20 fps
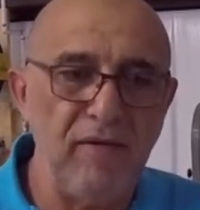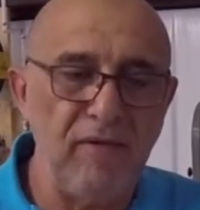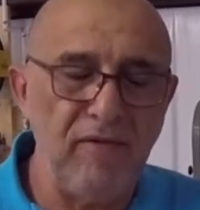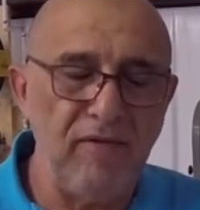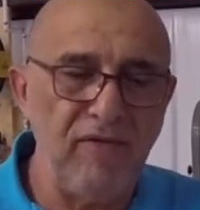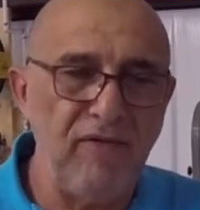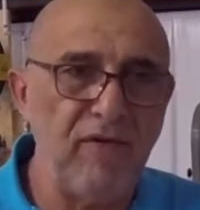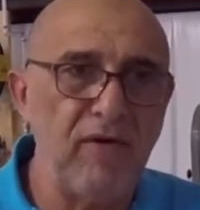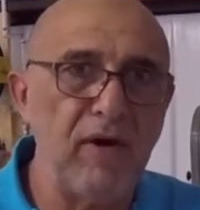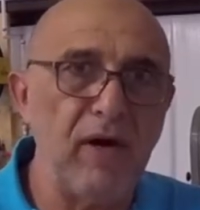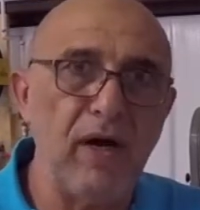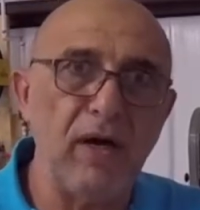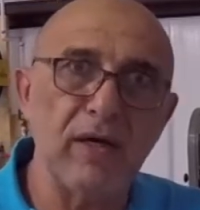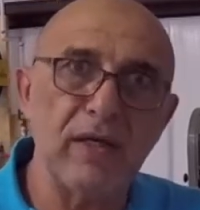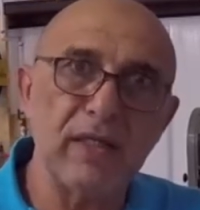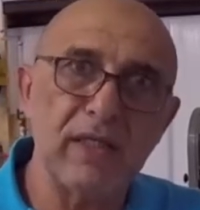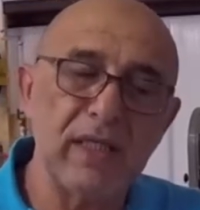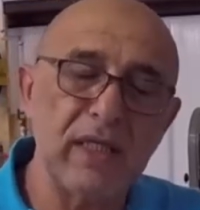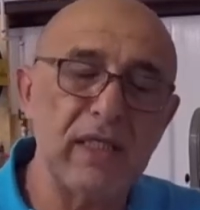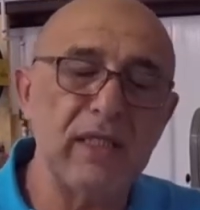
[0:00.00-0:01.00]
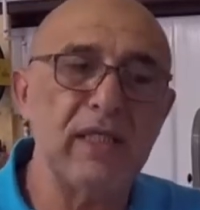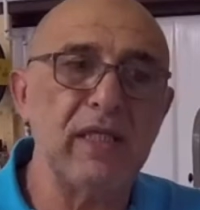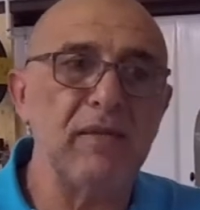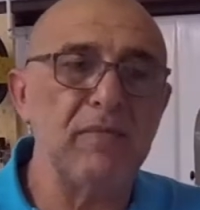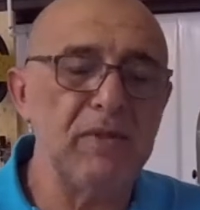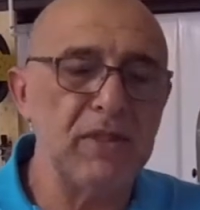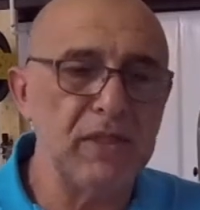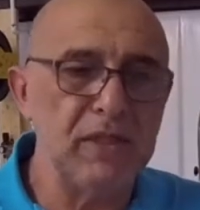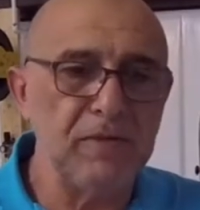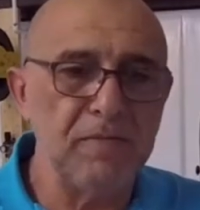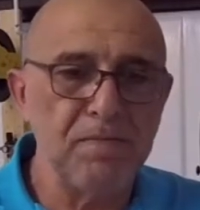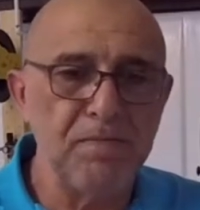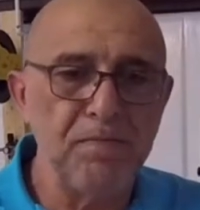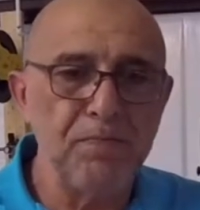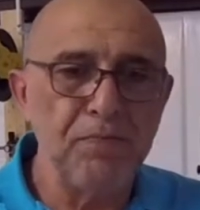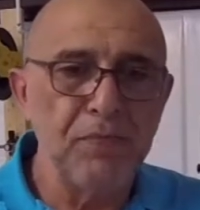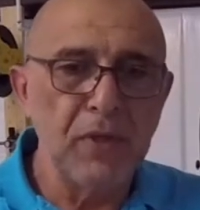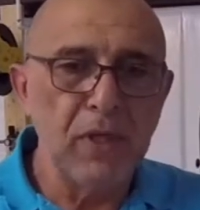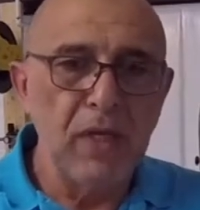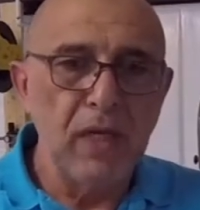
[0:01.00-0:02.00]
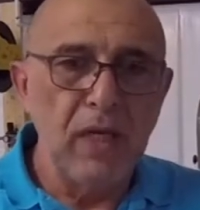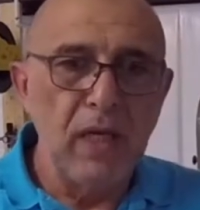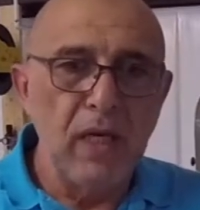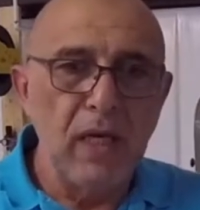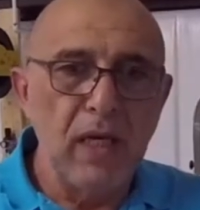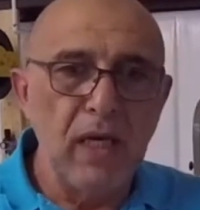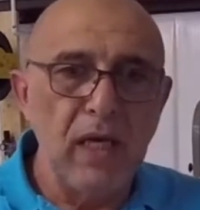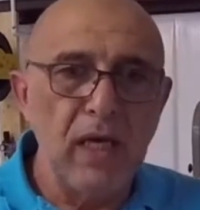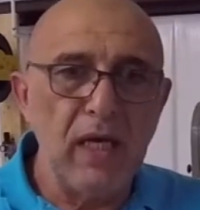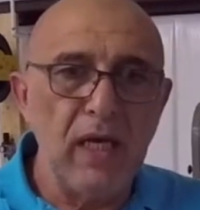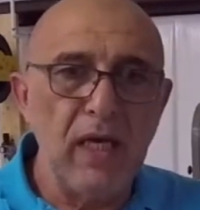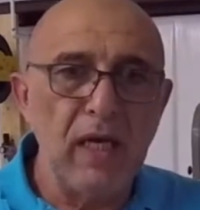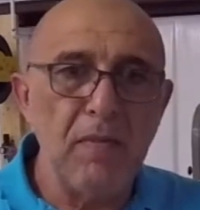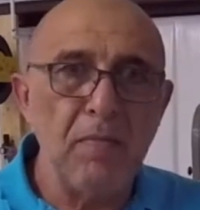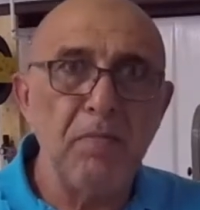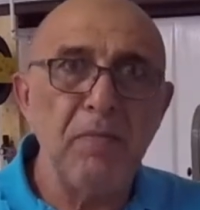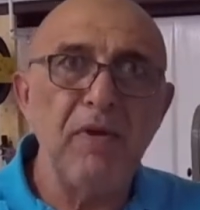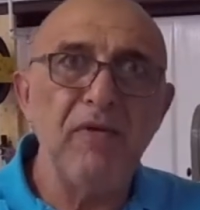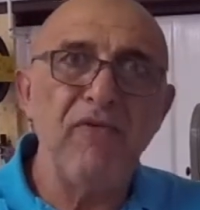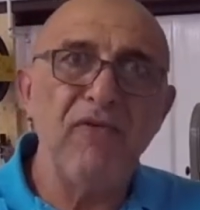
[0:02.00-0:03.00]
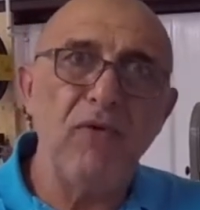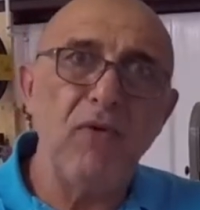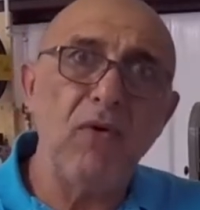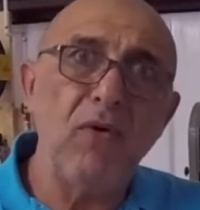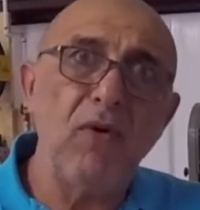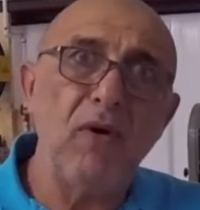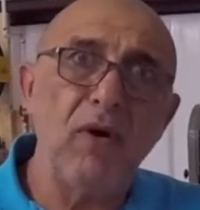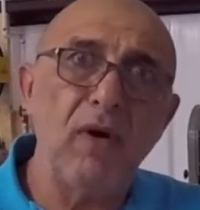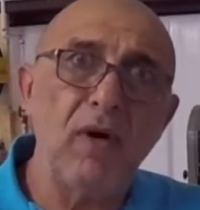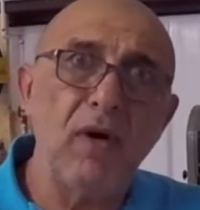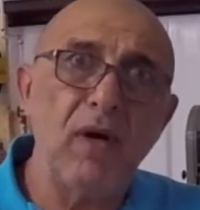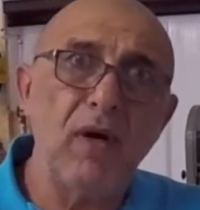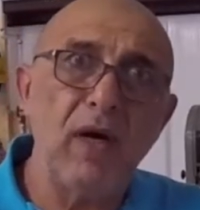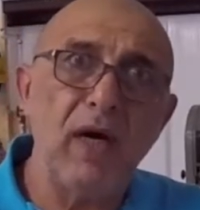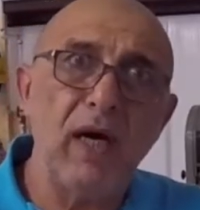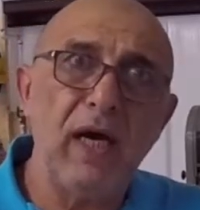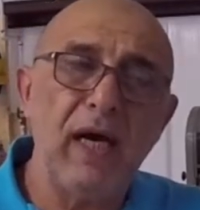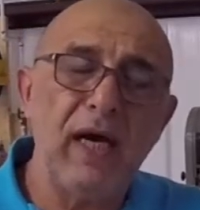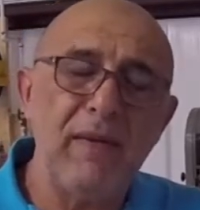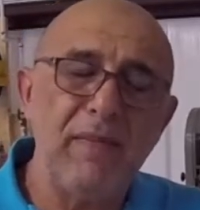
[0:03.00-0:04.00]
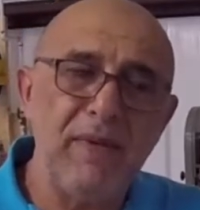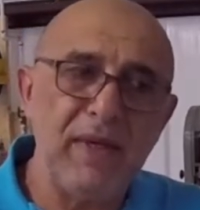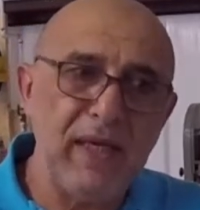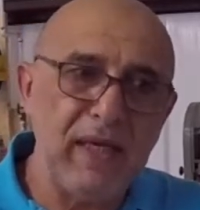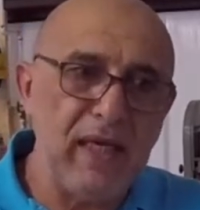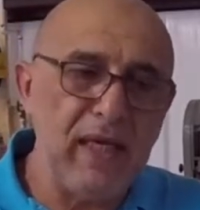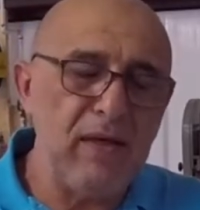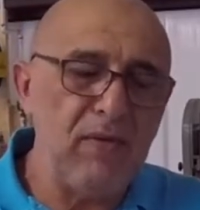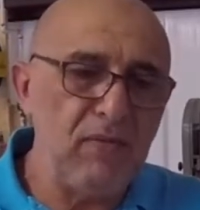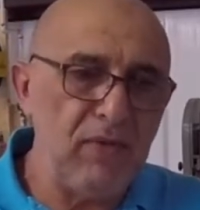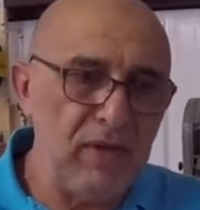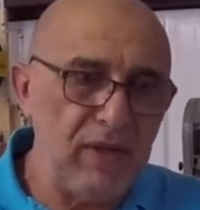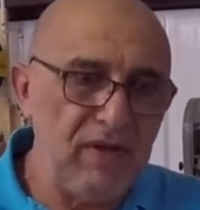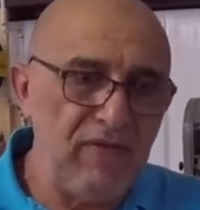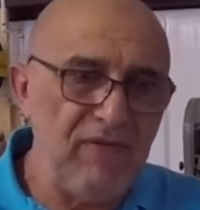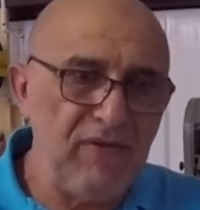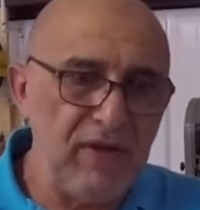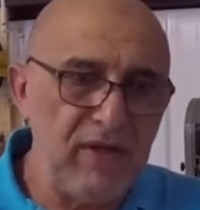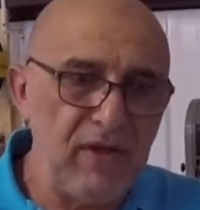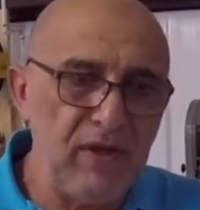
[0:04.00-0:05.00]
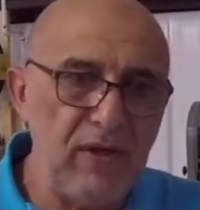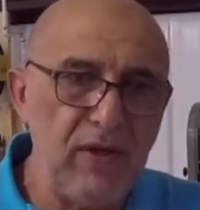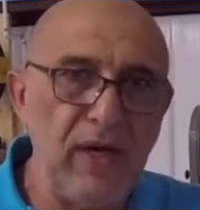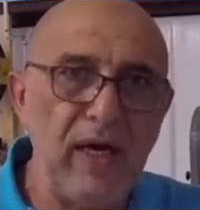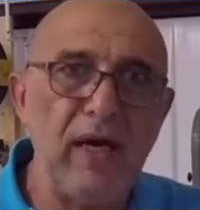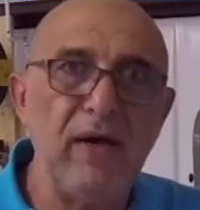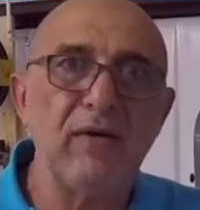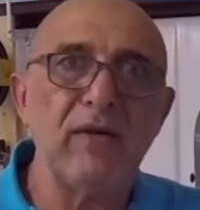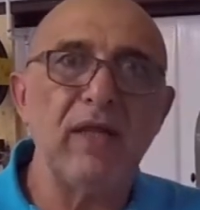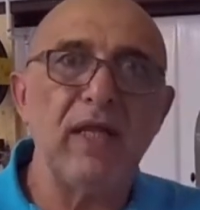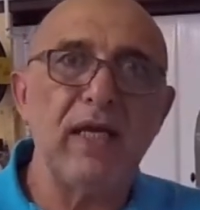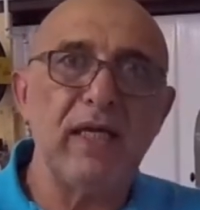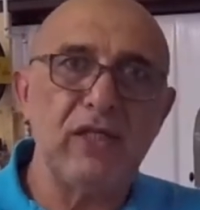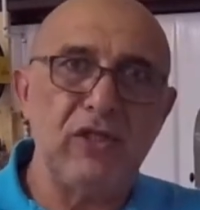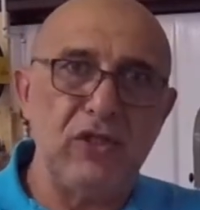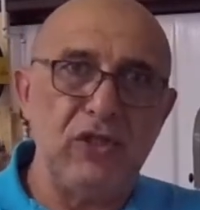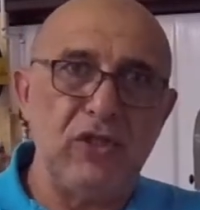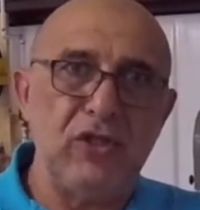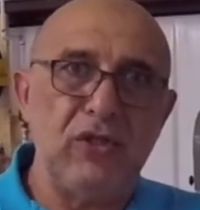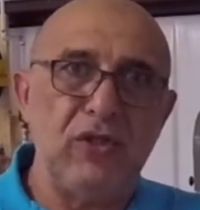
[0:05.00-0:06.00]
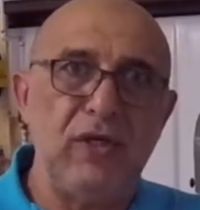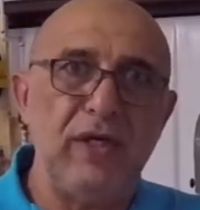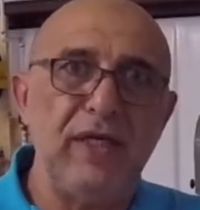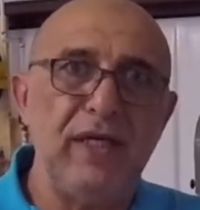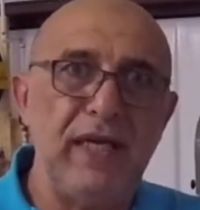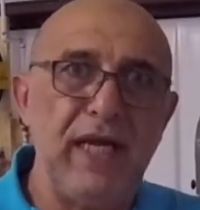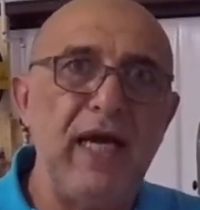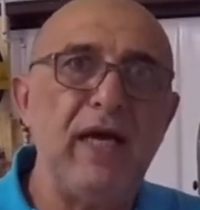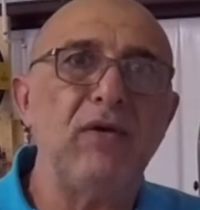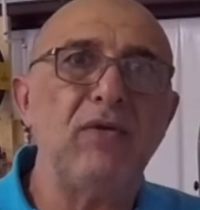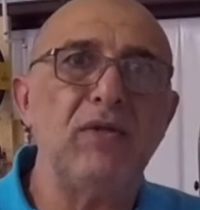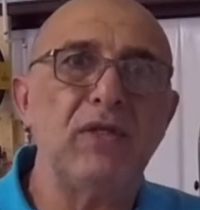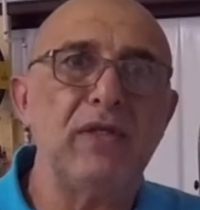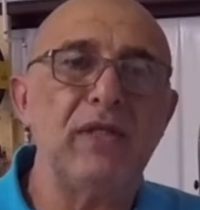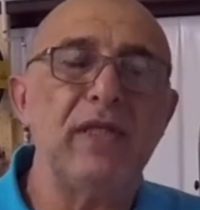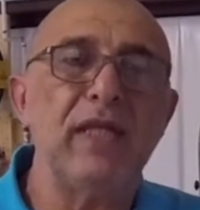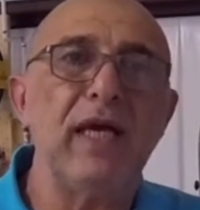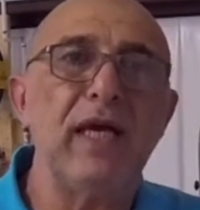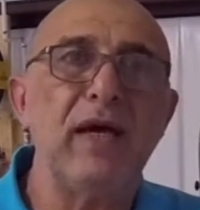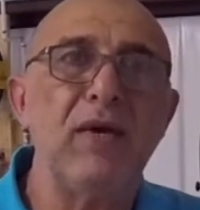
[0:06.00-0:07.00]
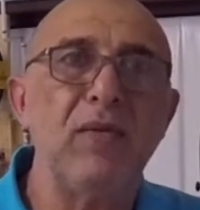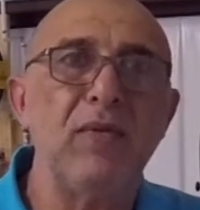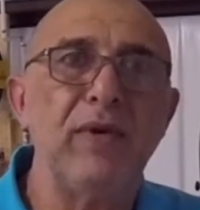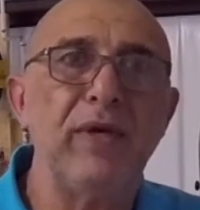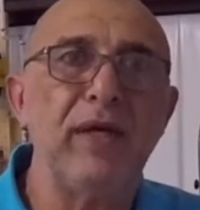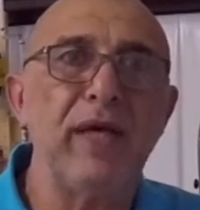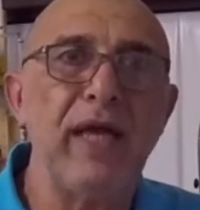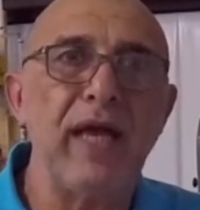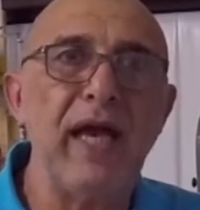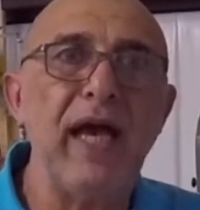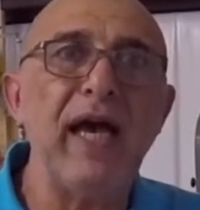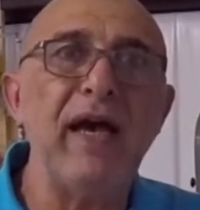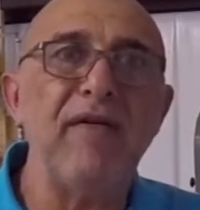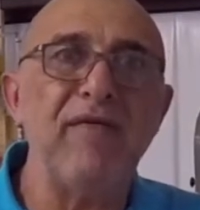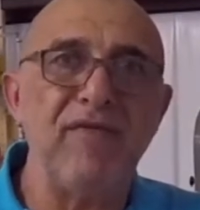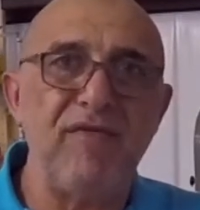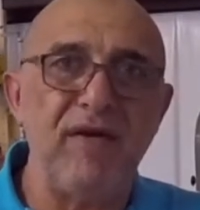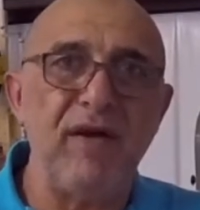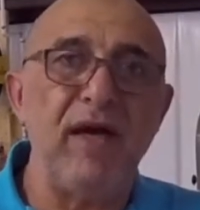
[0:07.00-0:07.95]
for our systems. Before I begin with the video, I would like just to announce that we have